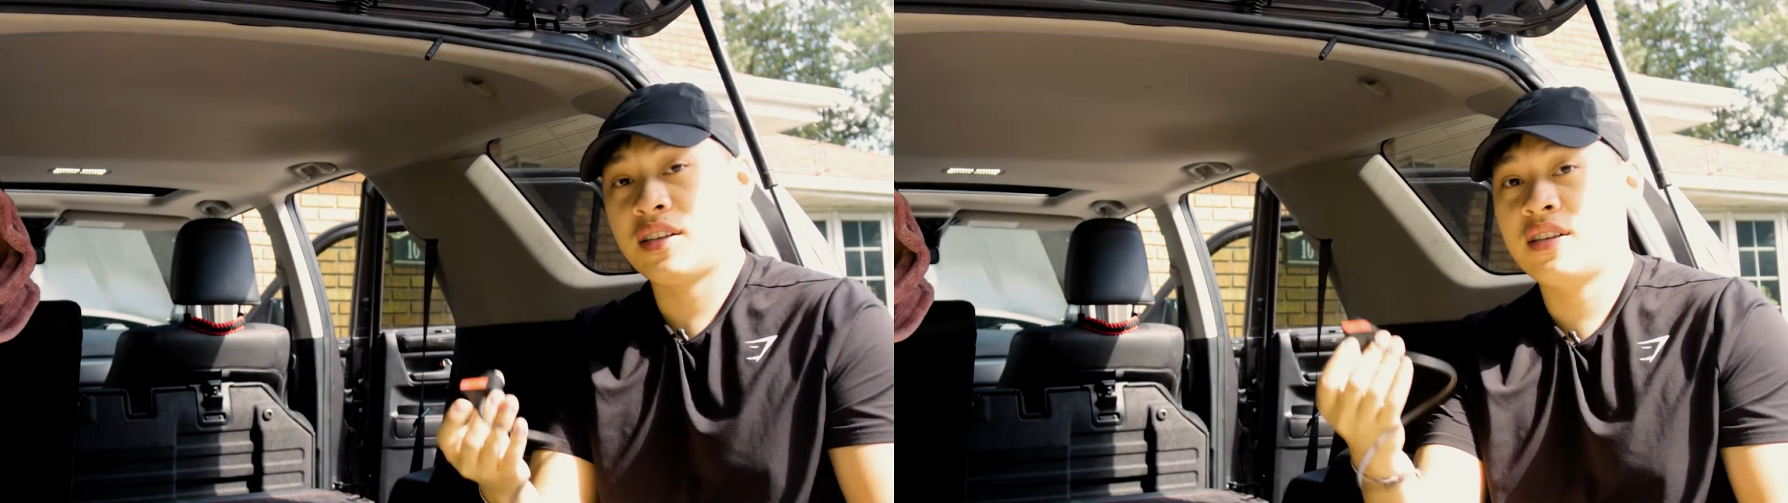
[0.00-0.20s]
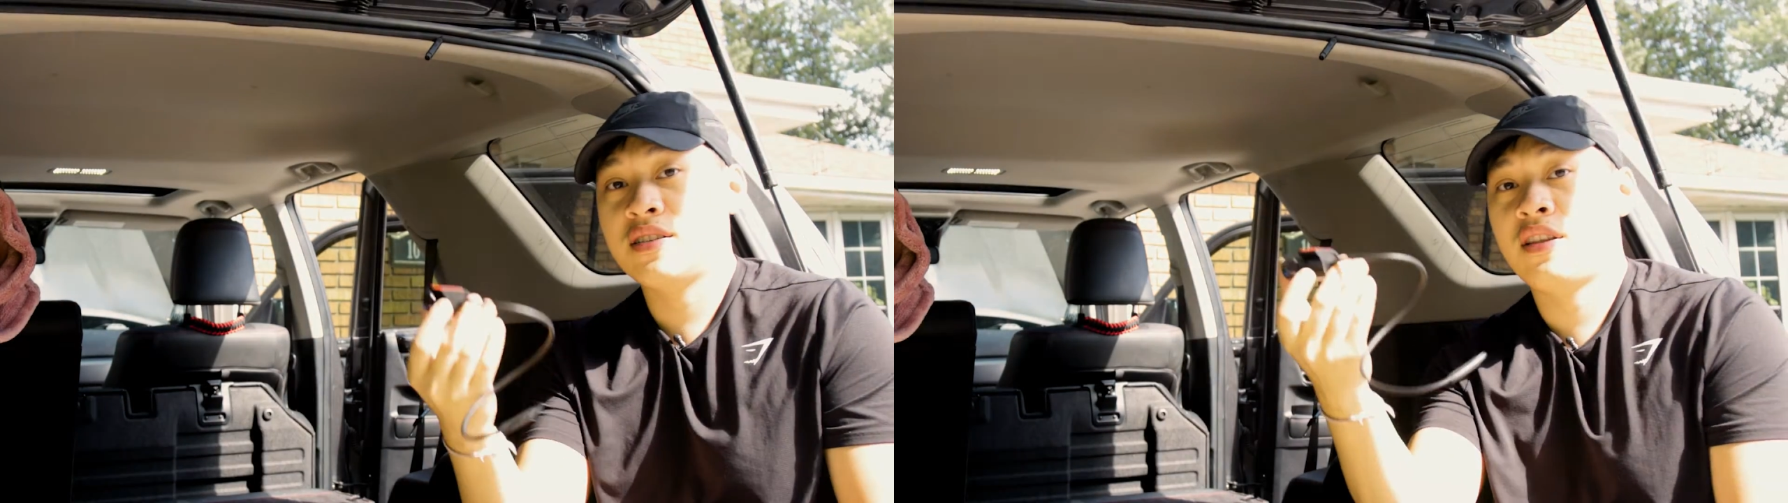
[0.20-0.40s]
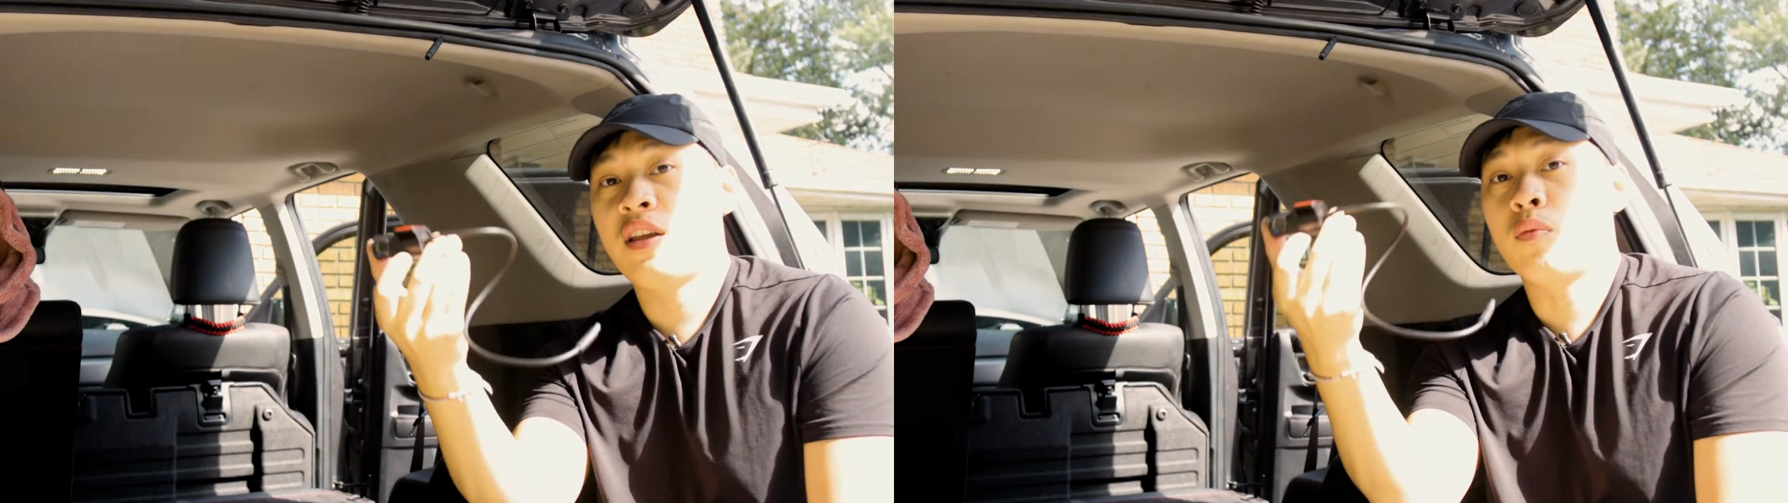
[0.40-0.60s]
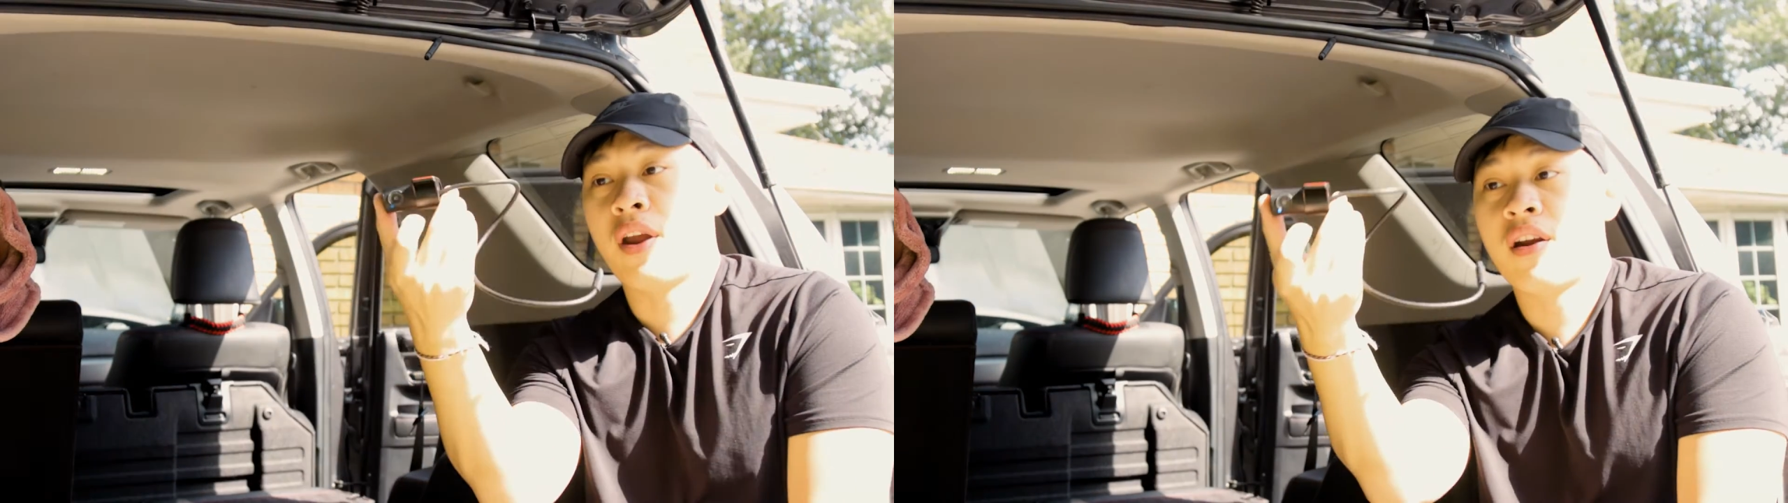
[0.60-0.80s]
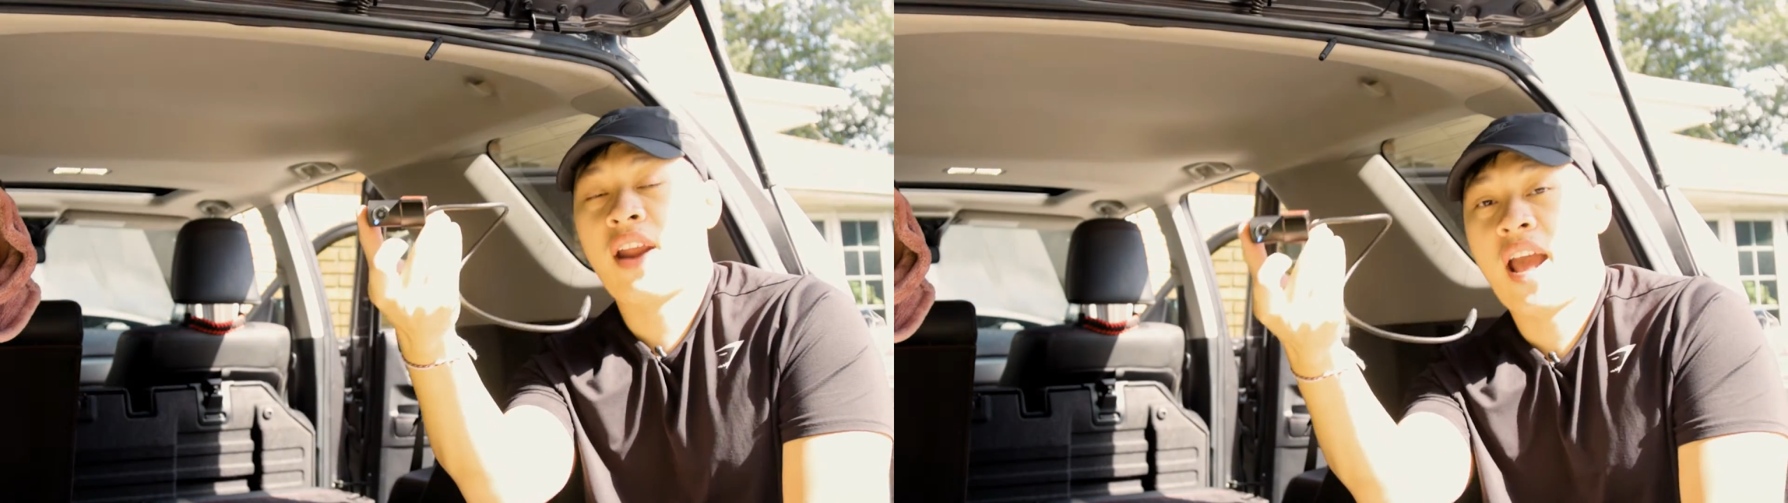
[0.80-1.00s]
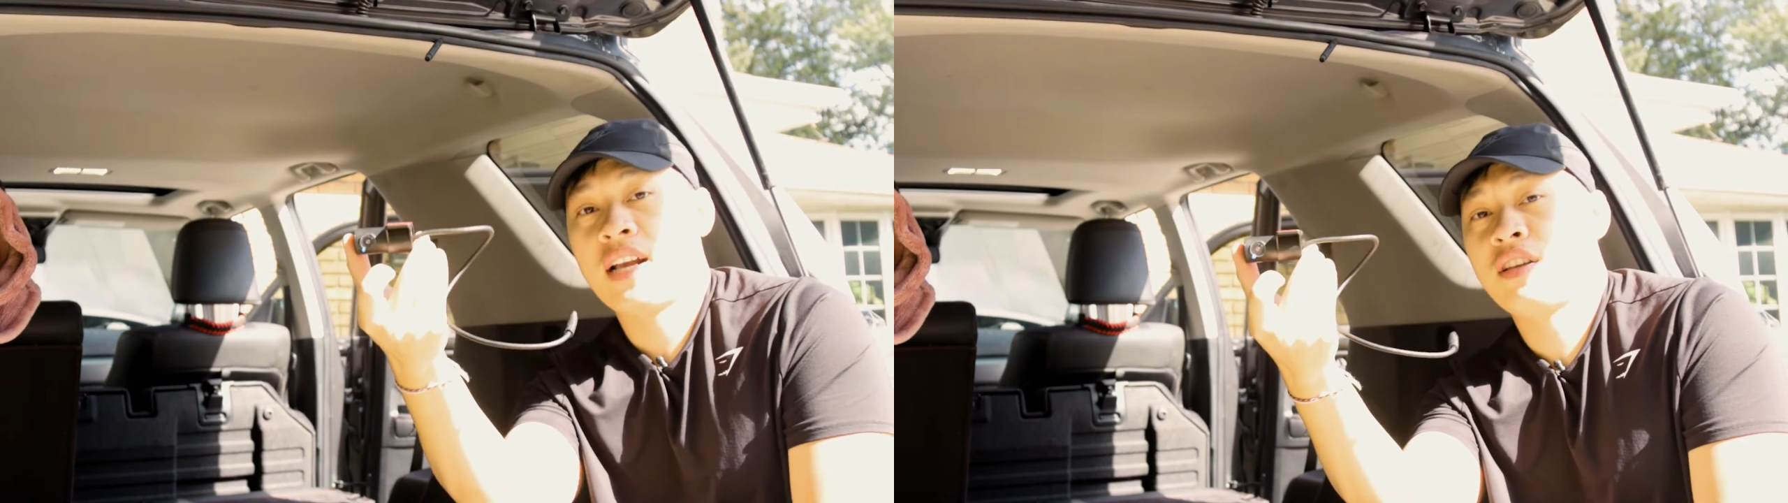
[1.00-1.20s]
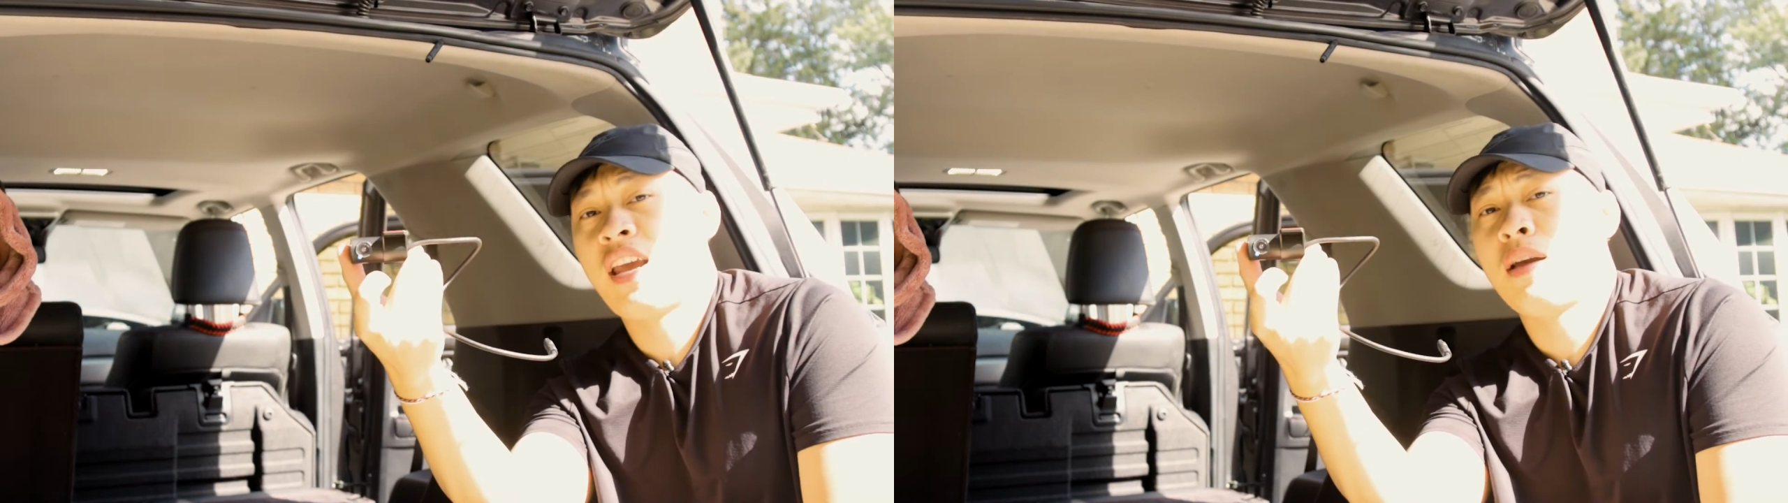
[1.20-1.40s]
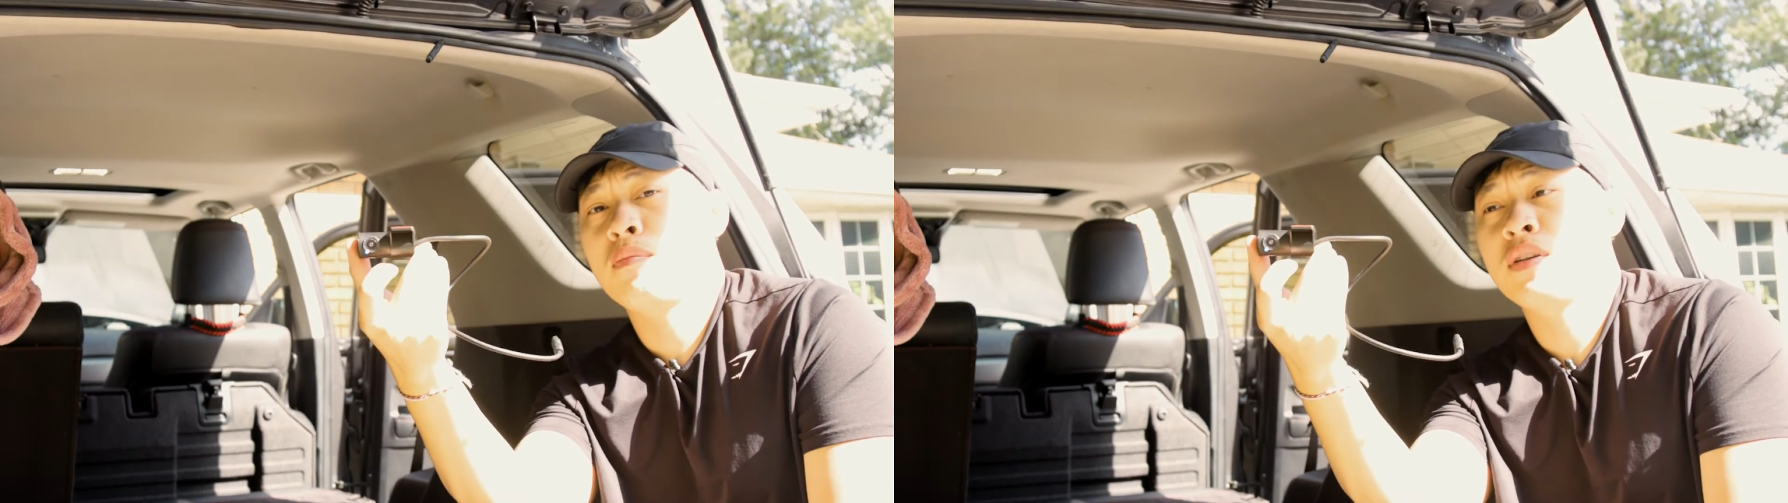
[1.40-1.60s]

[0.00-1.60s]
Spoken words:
is the rear dash cam.